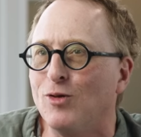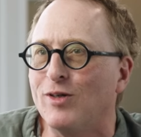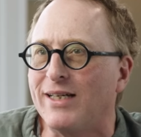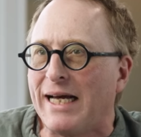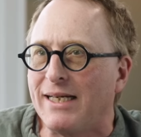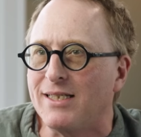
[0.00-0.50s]

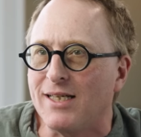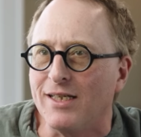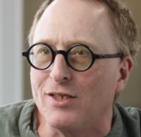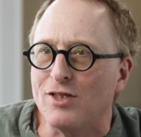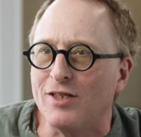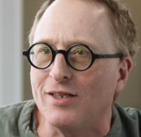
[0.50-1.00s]

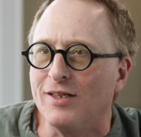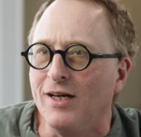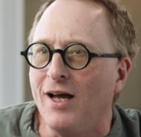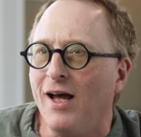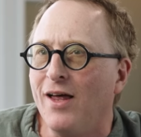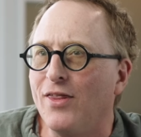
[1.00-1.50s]
organisation
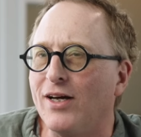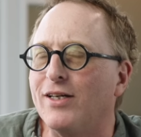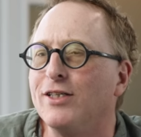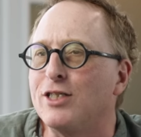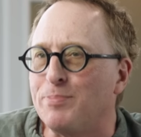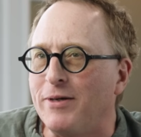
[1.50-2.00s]
that
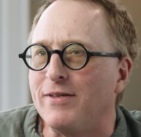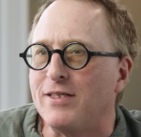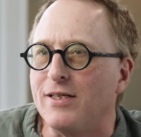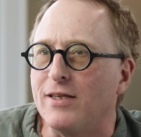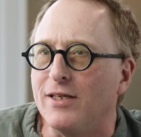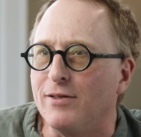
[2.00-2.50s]

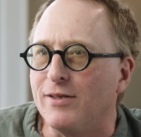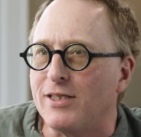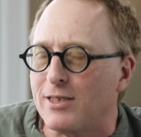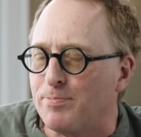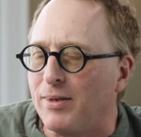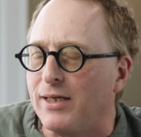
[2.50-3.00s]
conspiracy
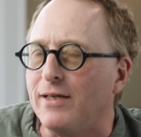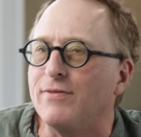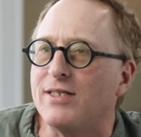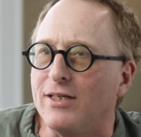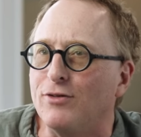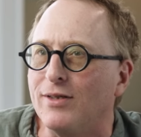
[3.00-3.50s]
theorists believe
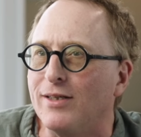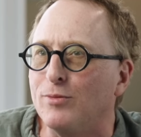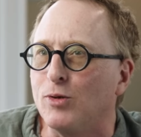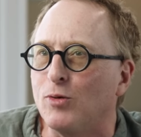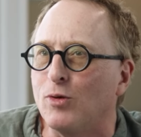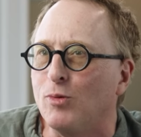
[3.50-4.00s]
secretly
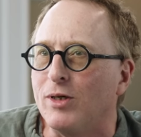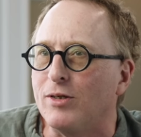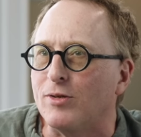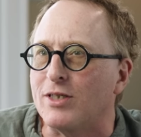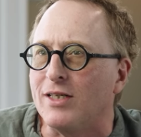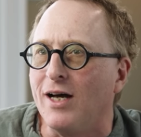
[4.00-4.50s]
rule the
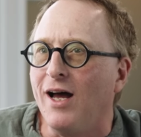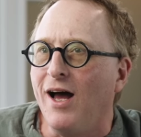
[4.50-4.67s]
world.